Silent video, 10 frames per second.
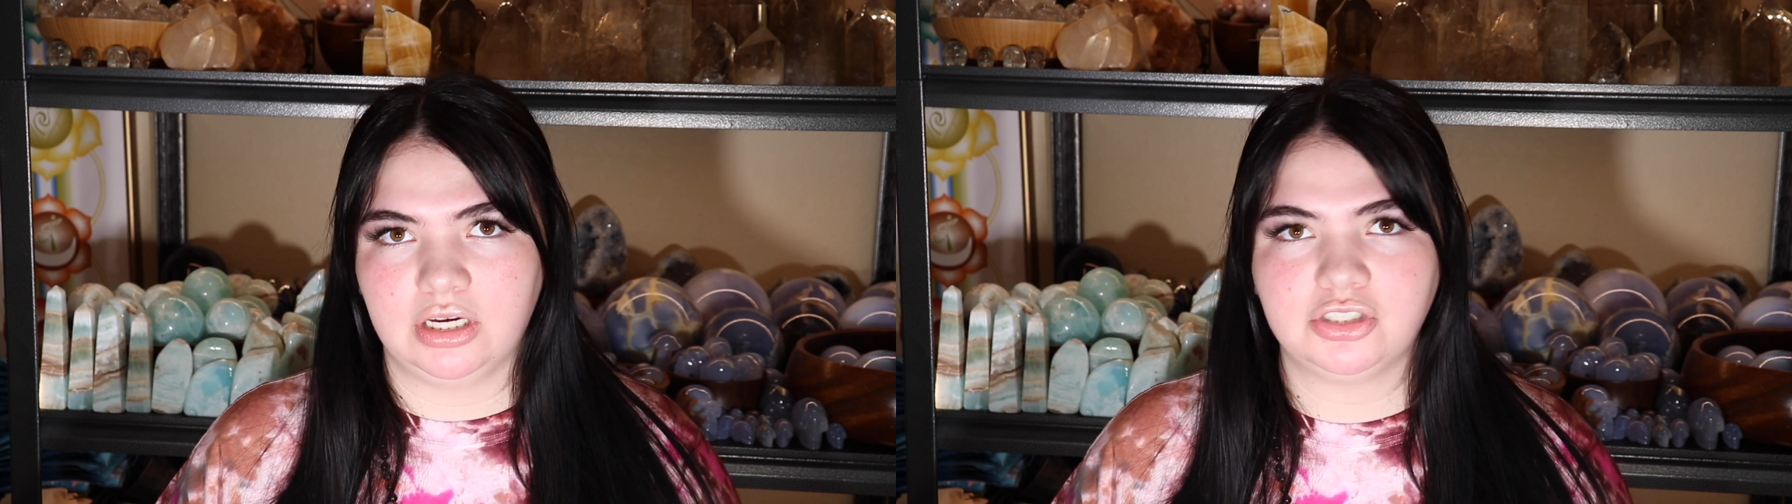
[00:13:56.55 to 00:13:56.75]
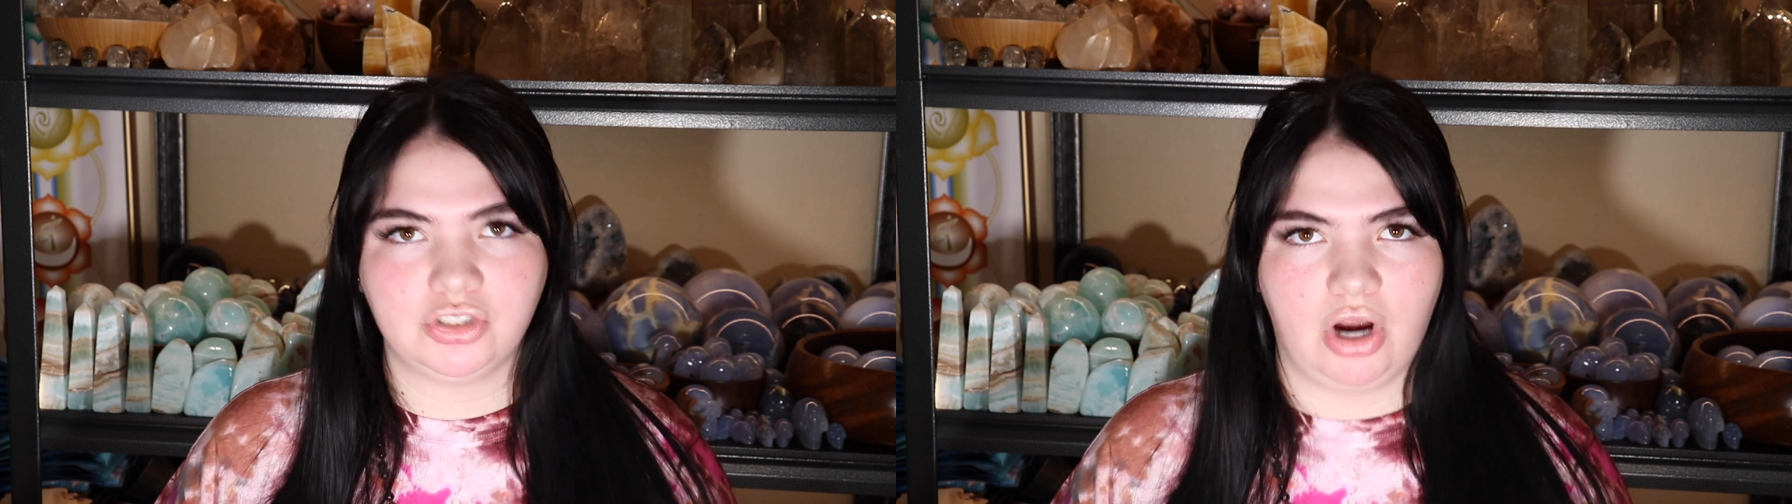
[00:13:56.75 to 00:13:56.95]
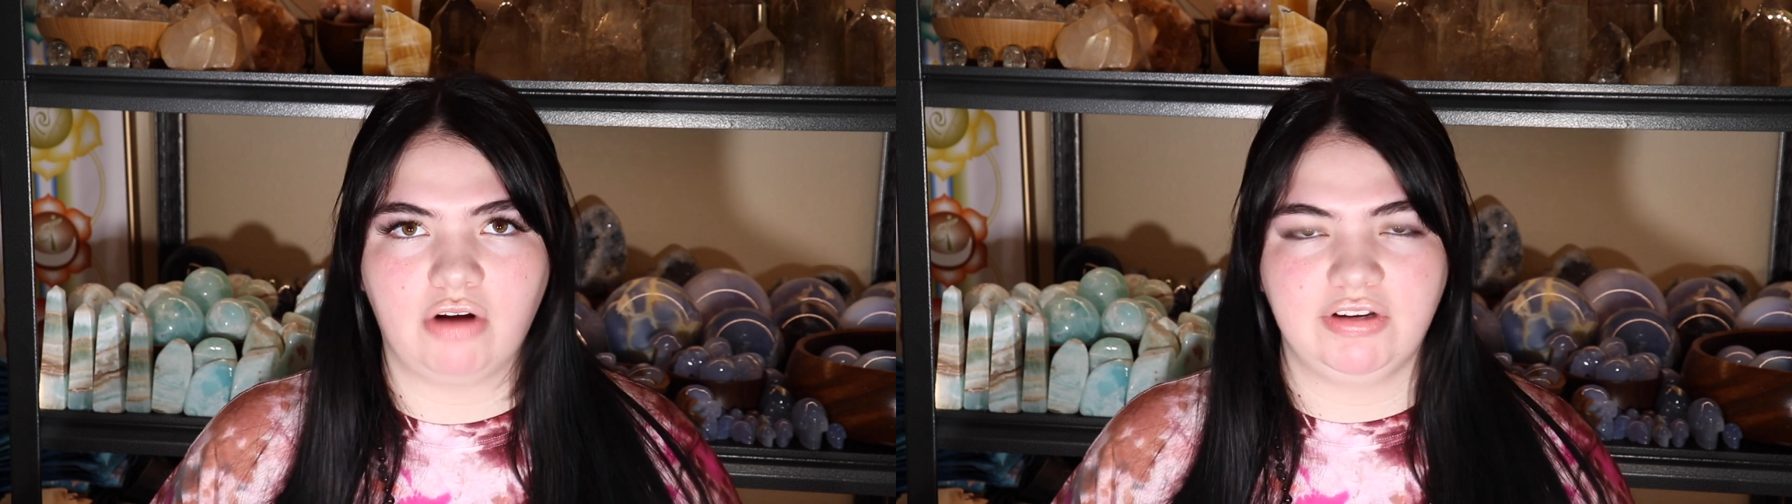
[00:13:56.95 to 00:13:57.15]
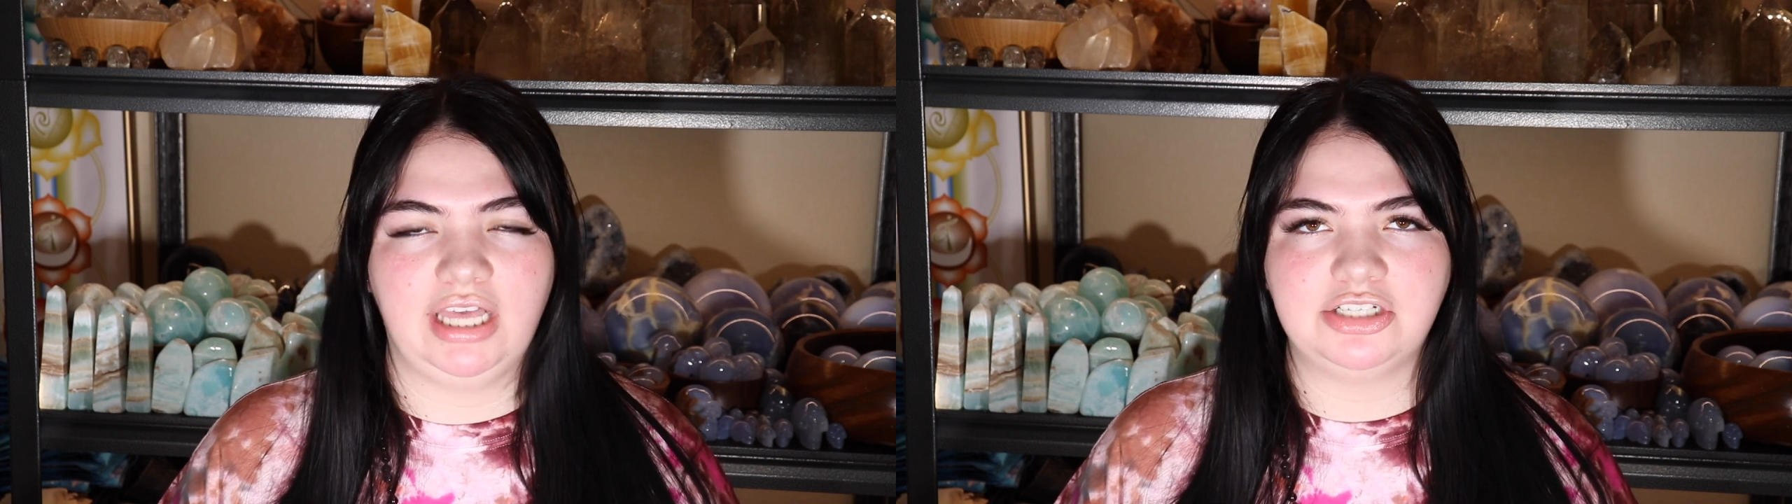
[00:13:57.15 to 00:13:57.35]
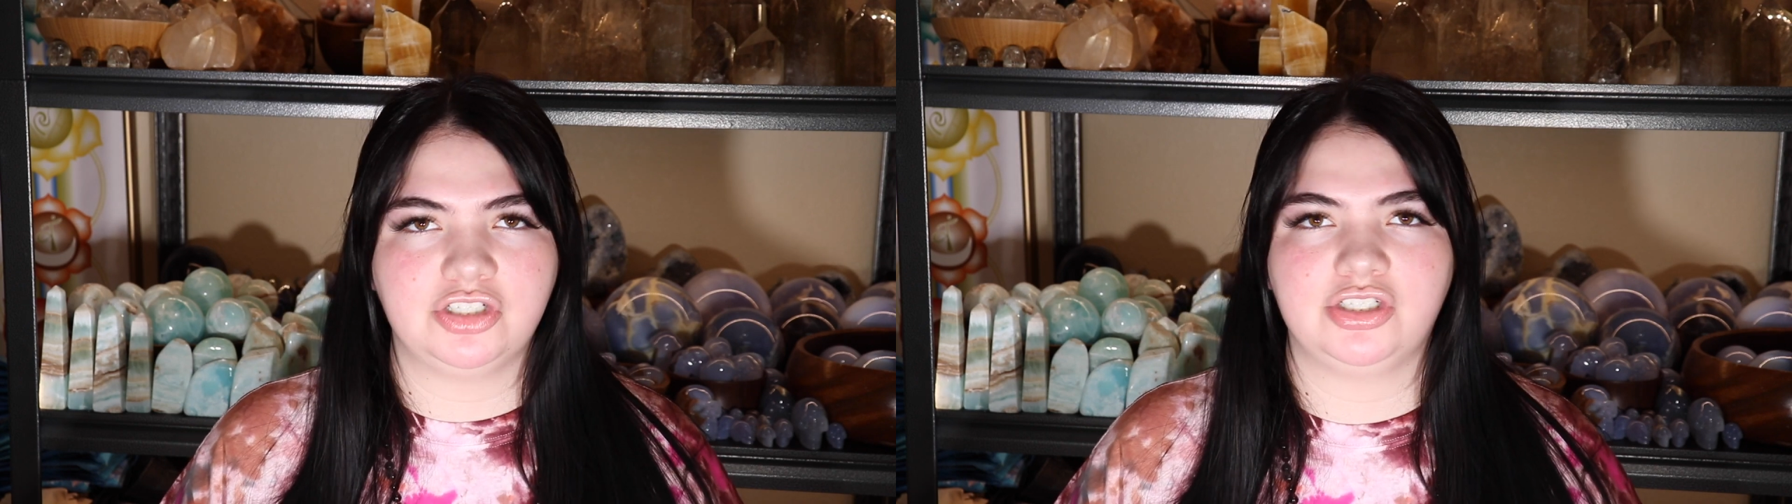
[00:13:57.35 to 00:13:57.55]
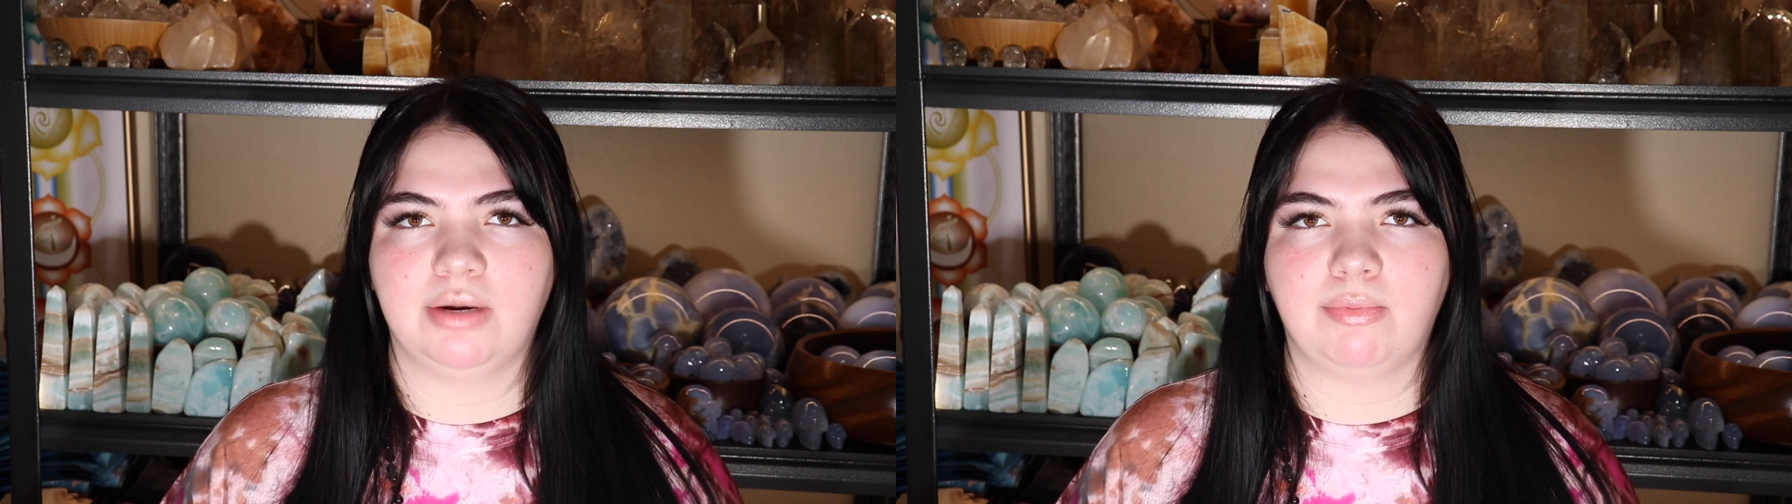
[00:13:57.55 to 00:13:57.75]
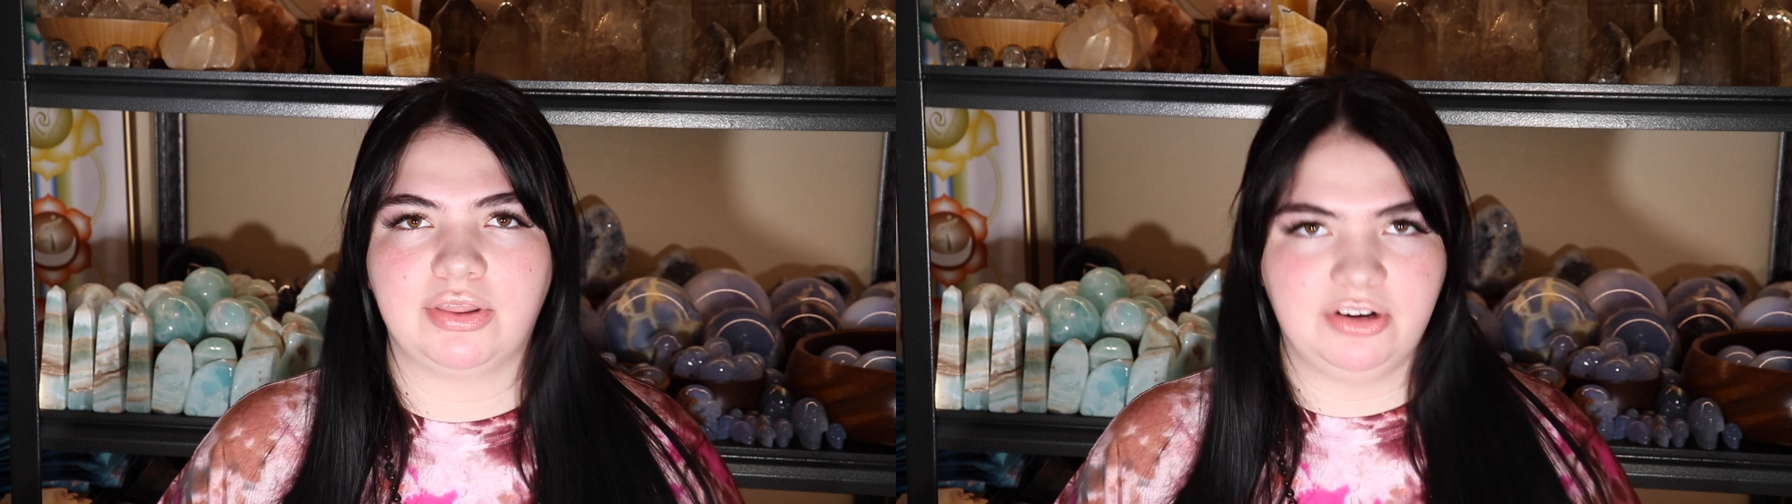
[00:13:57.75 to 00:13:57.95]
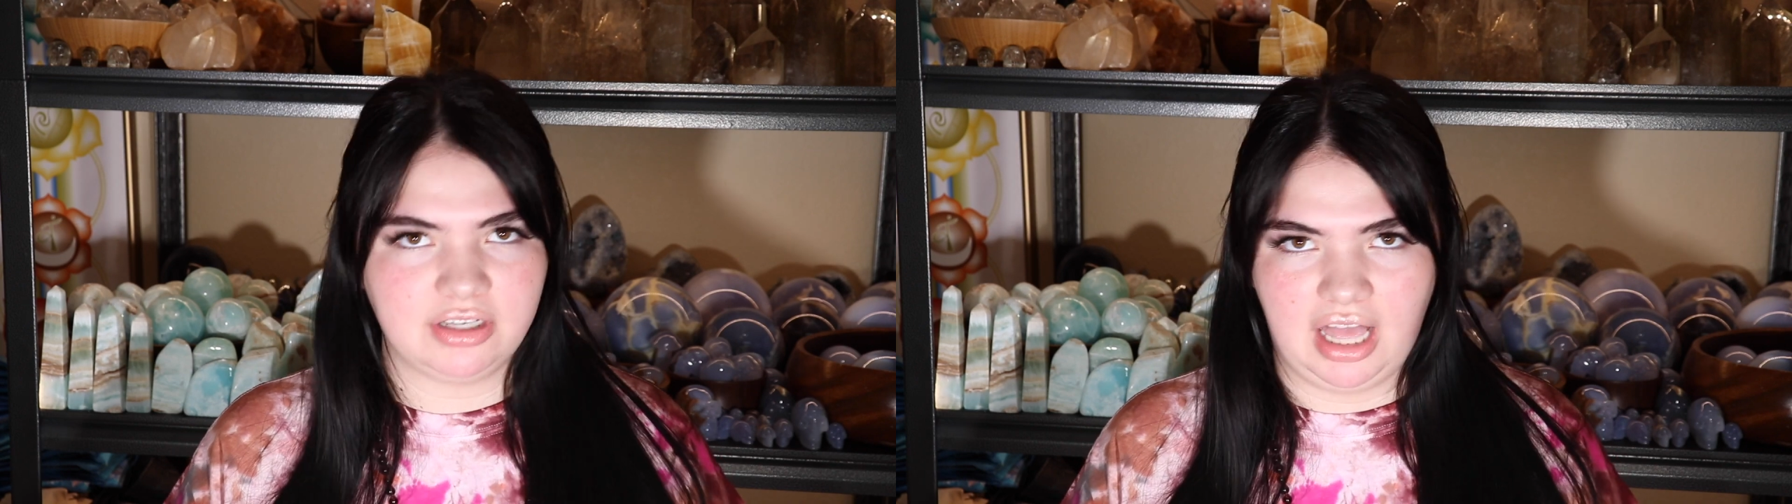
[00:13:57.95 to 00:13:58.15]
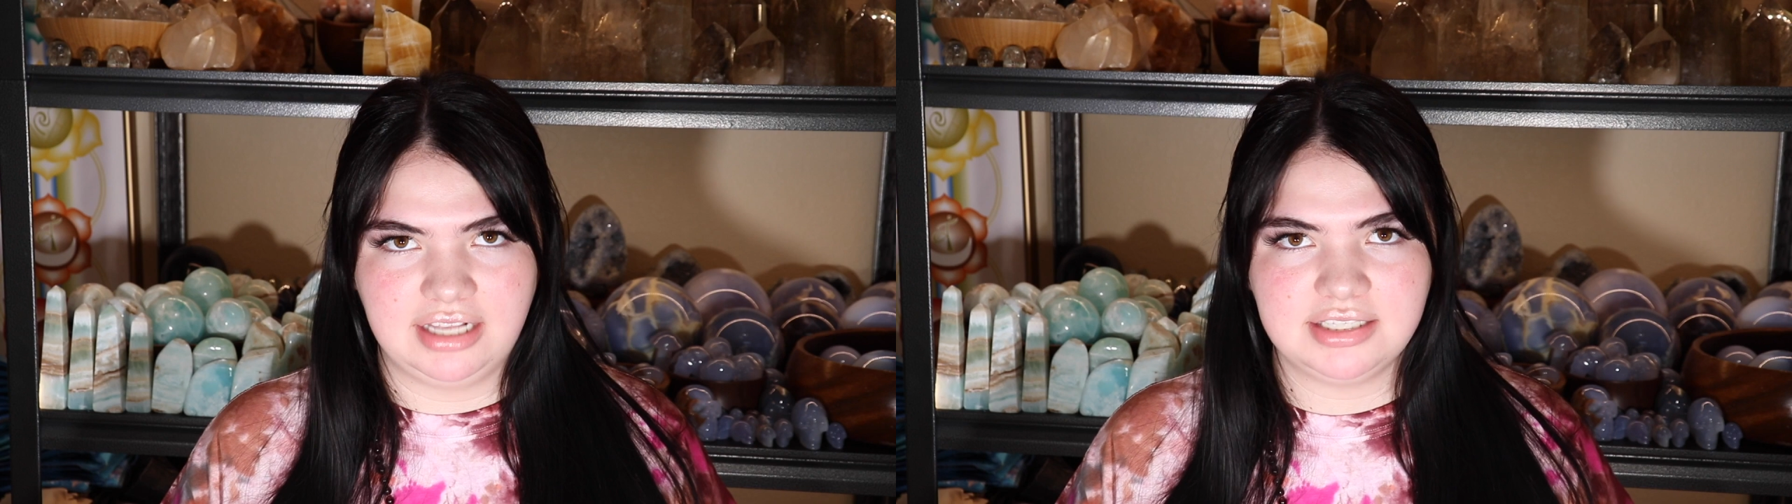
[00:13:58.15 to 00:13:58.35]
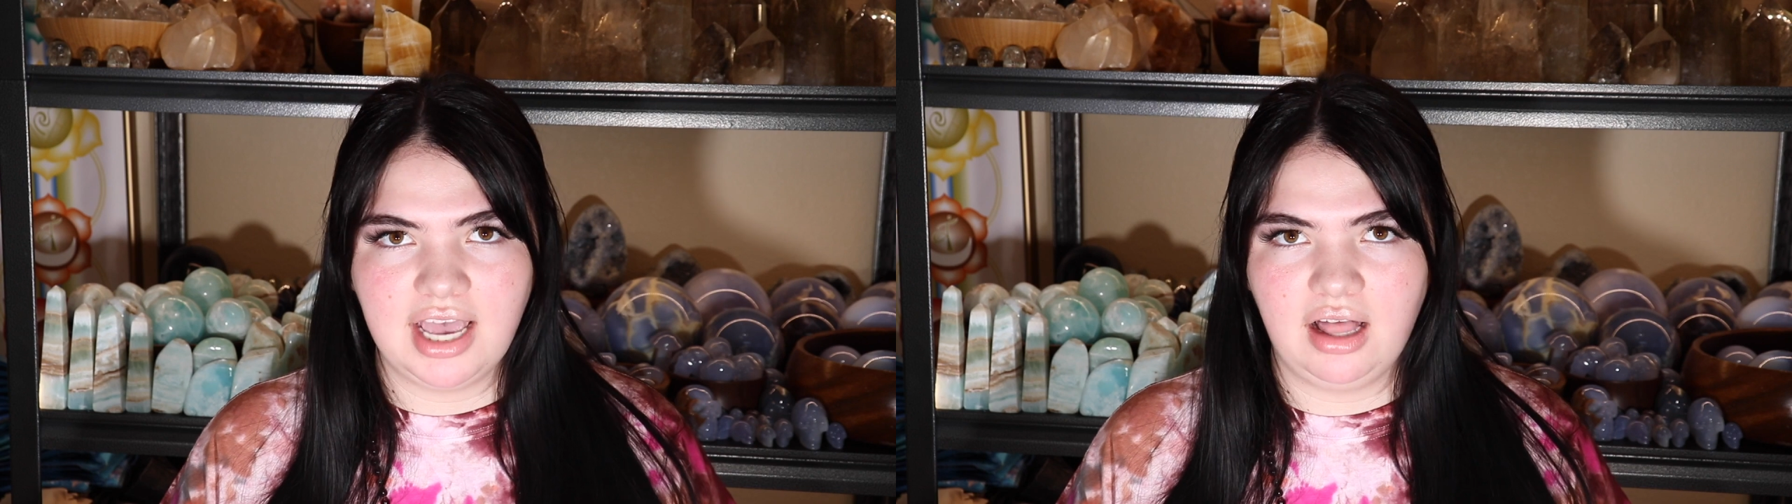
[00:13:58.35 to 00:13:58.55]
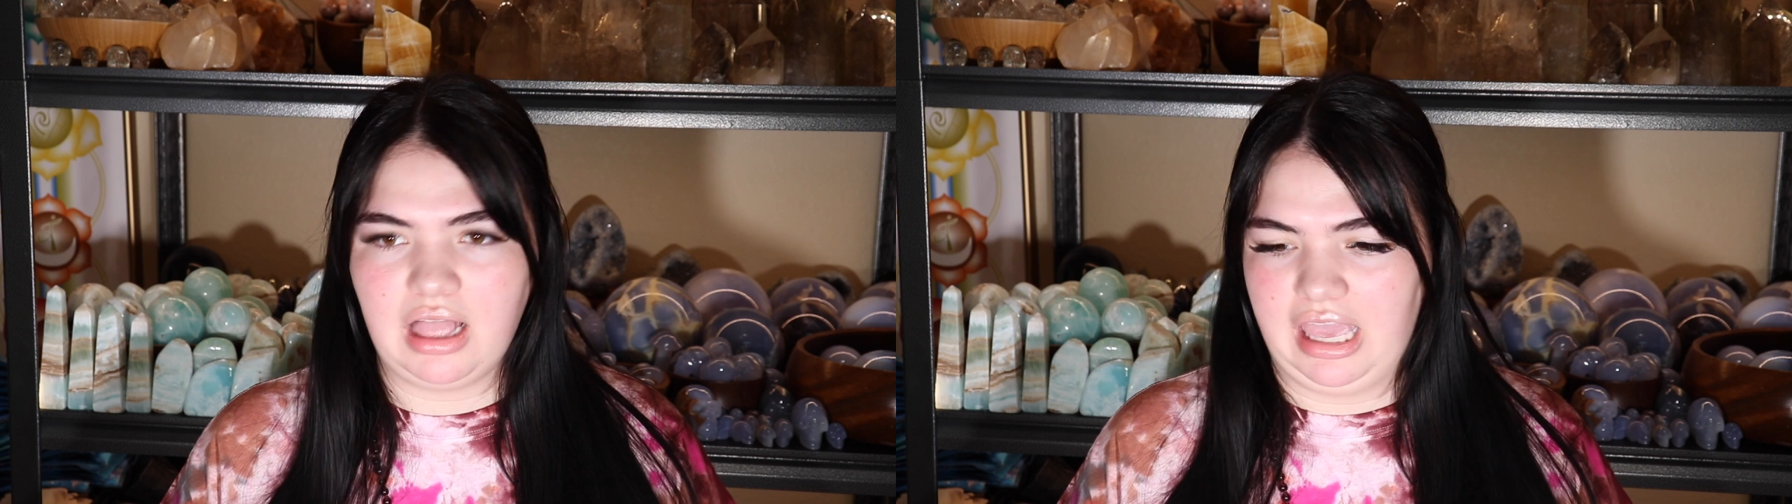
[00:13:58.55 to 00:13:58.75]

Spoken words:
a strong relationship with your clientele